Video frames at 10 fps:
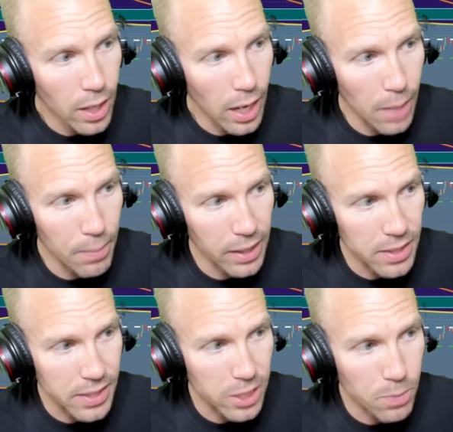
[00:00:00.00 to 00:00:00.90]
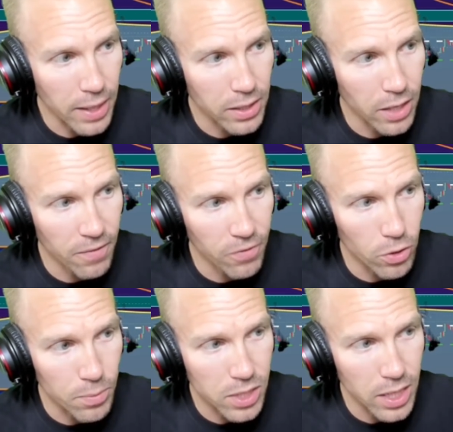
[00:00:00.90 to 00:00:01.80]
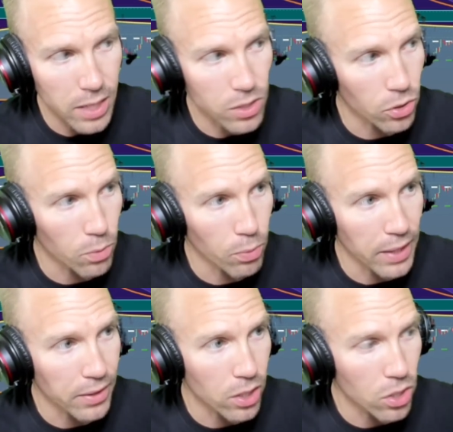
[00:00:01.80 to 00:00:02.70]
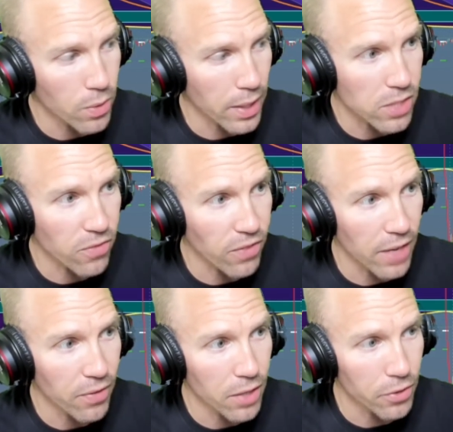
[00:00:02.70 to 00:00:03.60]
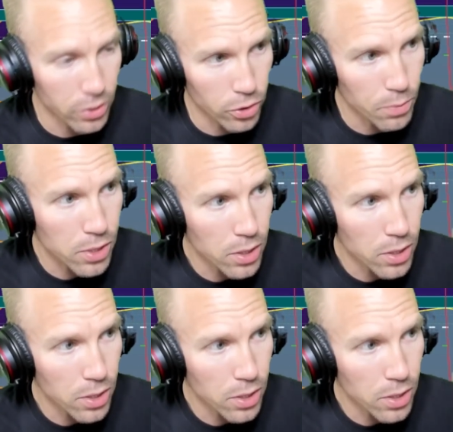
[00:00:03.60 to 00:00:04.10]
because I expect FOMC to bring the US 500,